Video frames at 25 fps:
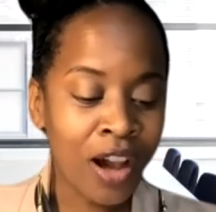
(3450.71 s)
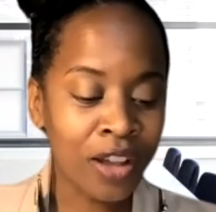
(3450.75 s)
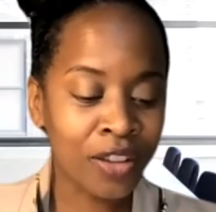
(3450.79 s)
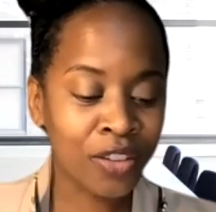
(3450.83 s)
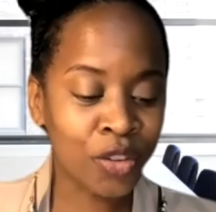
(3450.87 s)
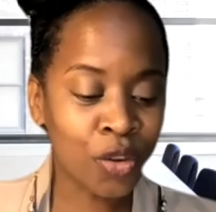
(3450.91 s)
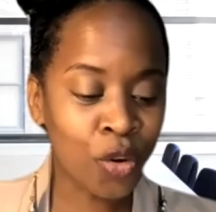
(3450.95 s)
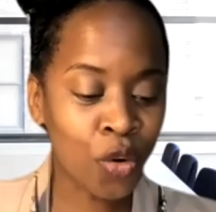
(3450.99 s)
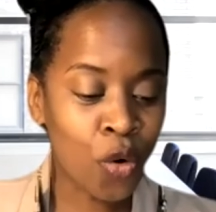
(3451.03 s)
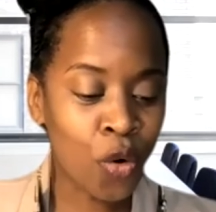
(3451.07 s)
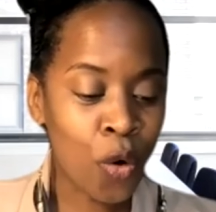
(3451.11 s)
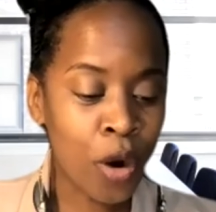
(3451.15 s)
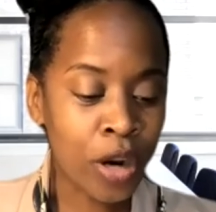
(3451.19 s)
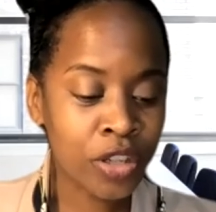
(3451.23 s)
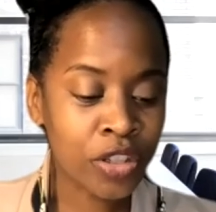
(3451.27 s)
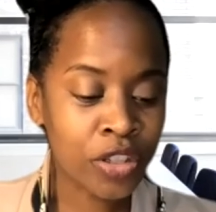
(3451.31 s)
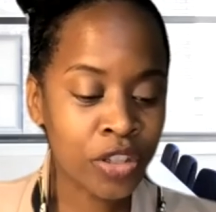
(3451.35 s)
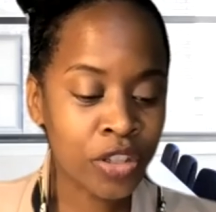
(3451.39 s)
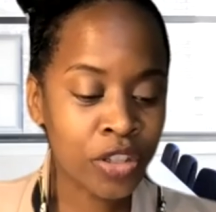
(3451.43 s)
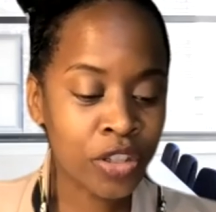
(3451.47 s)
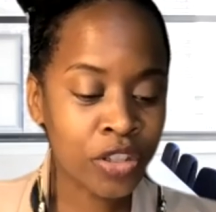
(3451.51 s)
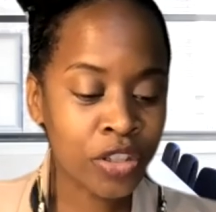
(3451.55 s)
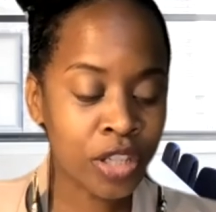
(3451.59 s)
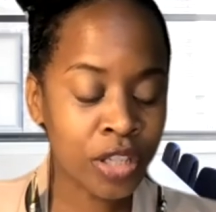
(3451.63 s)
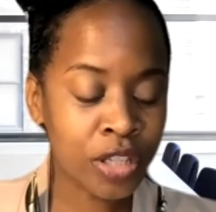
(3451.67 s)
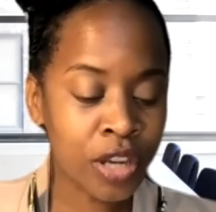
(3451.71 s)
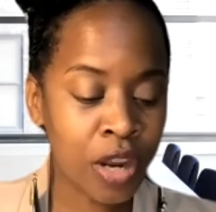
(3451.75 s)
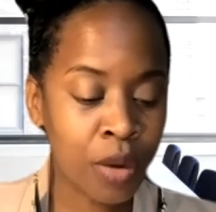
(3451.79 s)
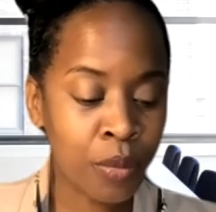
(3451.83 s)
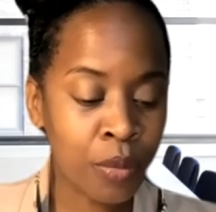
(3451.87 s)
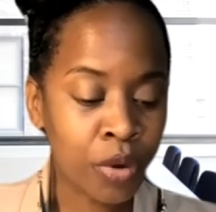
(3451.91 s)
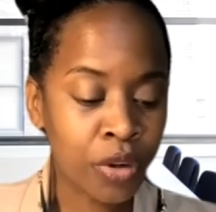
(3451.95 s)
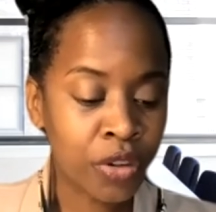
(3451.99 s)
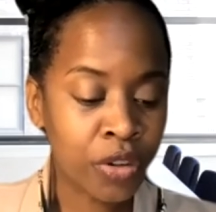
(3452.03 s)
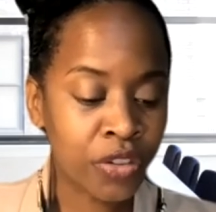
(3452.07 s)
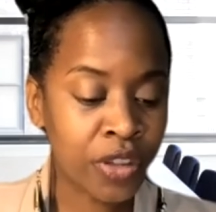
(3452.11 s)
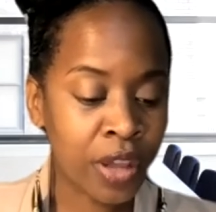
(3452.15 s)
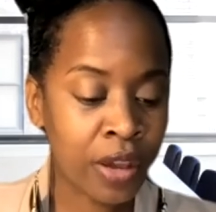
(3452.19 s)
So question
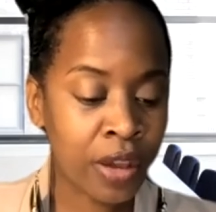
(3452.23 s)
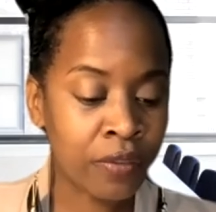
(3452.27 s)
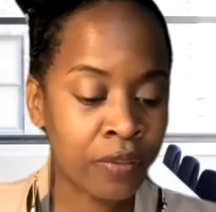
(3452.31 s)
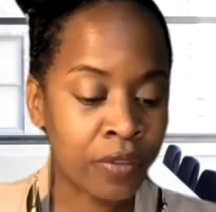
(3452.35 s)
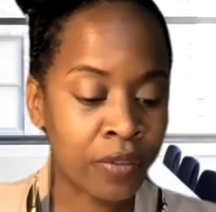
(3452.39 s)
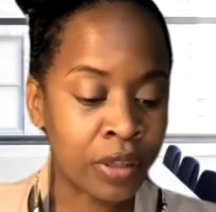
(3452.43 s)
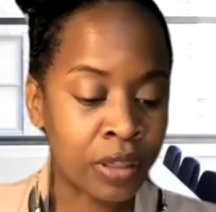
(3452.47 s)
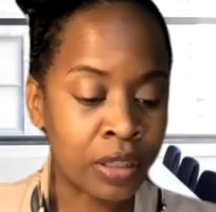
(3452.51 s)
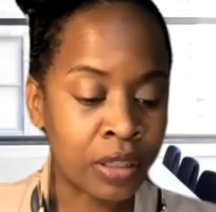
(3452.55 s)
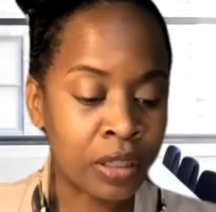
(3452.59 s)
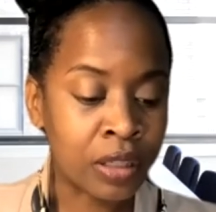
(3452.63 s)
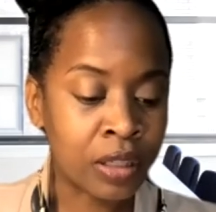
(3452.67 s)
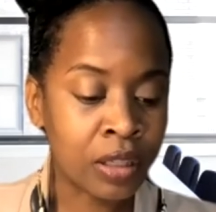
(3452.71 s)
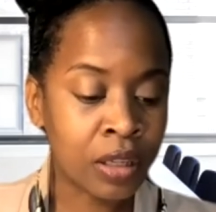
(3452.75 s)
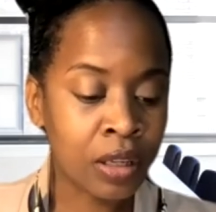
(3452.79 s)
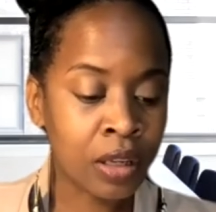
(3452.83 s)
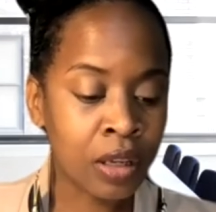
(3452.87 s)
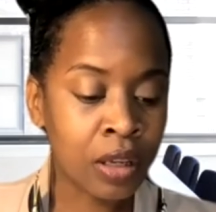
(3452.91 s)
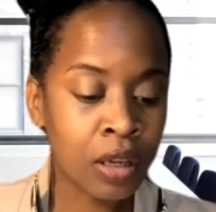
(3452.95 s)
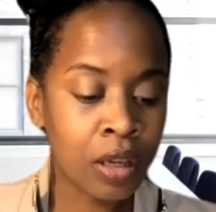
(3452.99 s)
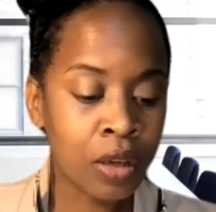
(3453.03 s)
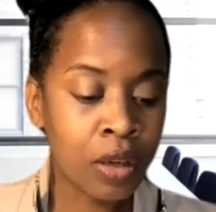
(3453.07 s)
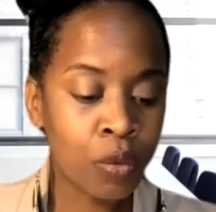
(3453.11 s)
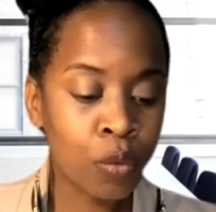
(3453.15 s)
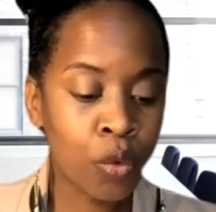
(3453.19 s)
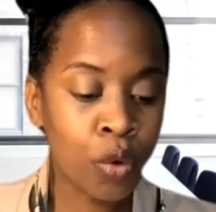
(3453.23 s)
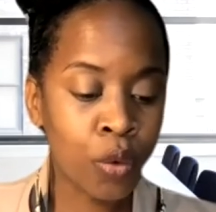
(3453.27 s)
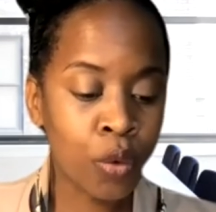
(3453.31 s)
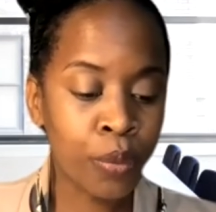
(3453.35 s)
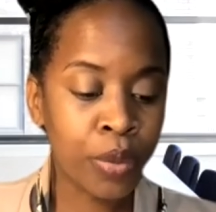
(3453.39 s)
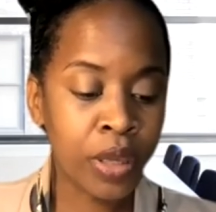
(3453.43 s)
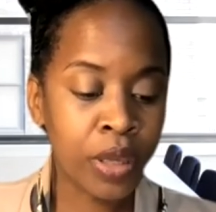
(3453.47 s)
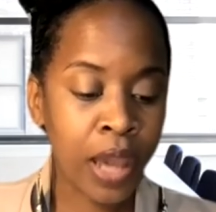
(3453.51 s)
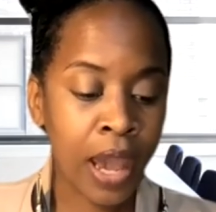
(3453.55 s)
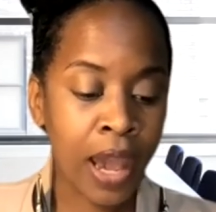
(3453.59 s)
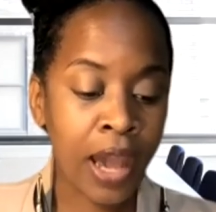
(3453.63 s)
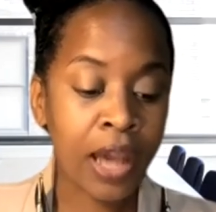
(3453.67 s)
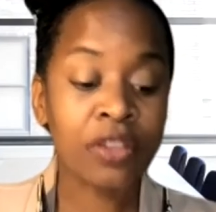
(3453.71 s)
number 7 will
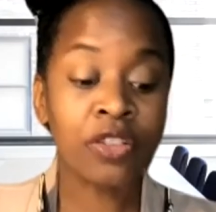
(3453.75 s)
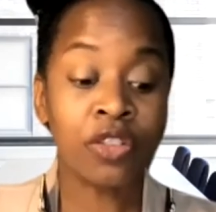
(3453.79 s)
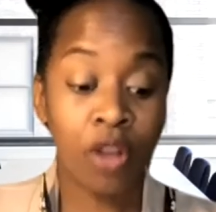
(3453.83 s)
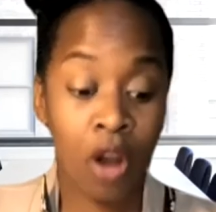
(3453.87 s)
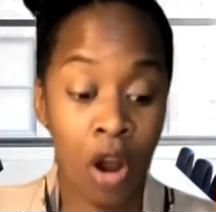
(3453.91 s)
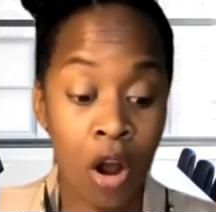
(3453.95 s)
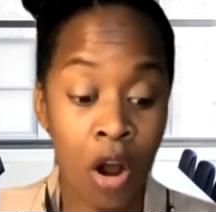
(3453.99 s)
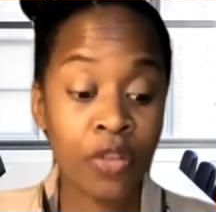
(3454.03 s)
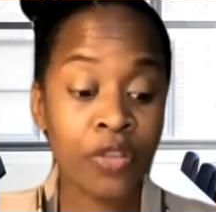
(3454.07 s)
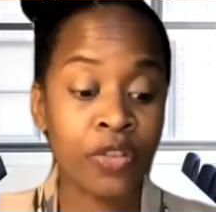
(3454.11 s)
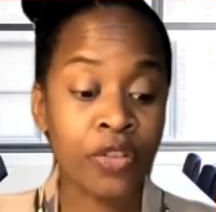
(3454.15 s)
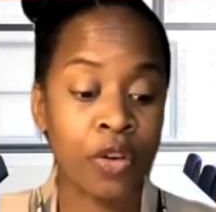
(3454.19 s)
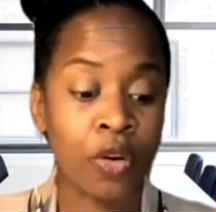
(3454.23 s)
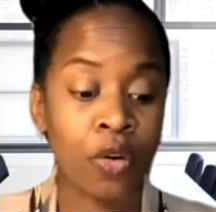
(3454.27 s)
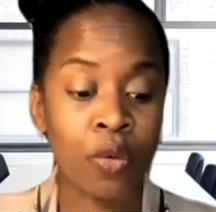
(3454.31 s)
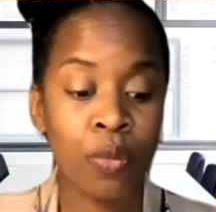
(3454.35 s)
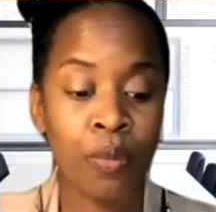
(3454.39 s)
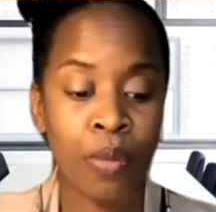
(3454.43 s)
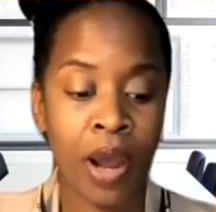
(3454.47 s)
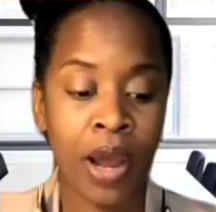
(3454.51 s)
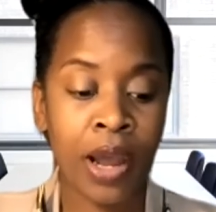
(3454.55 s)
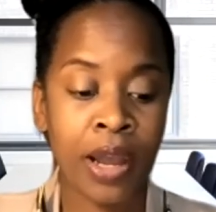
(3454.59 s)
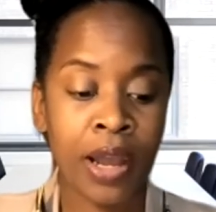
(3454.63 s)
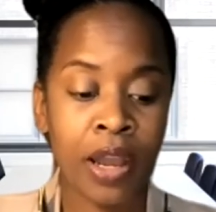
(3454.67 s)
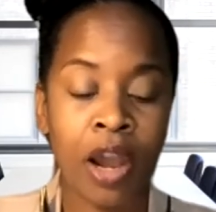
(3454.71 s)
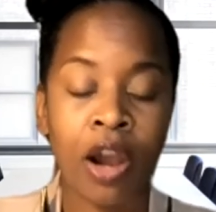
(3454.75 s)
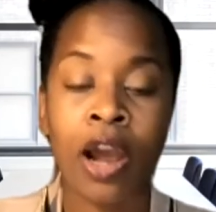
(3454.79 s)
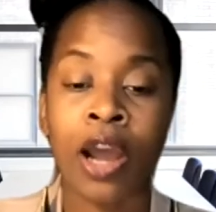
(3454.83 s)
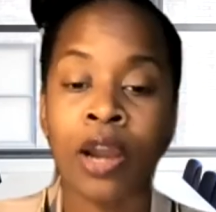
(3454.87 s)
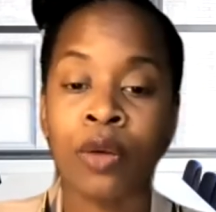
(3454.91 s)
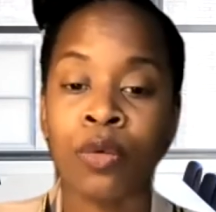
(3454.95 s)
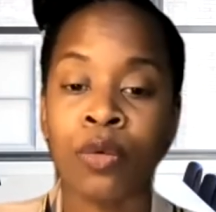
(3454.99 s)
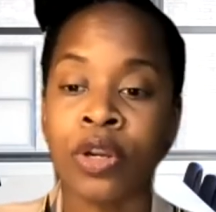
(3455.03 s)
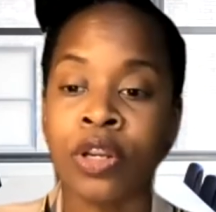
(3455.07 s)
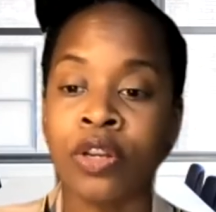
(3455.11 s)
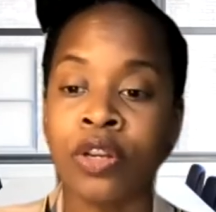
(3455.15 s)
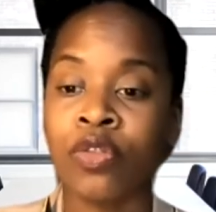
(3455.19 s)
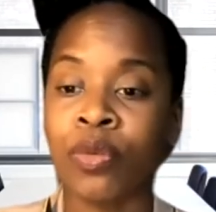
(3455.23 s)
be asked also by
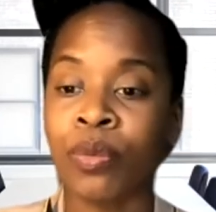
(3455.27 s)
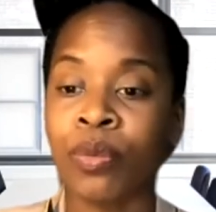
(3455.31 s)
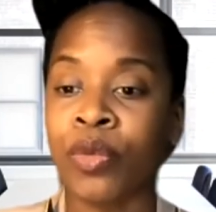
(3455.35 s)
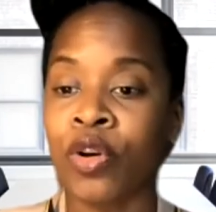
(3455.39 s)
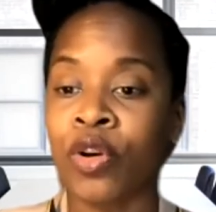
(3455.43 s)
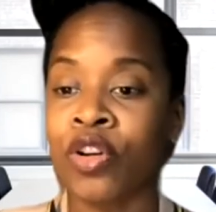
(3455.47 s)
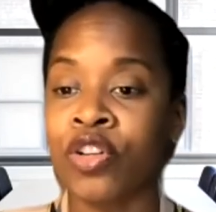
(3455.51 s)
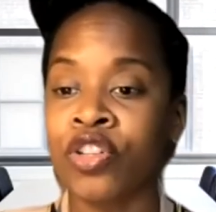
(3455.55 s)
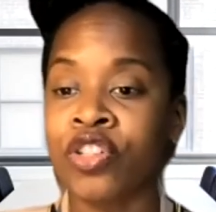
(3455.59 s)
Irene from Courage,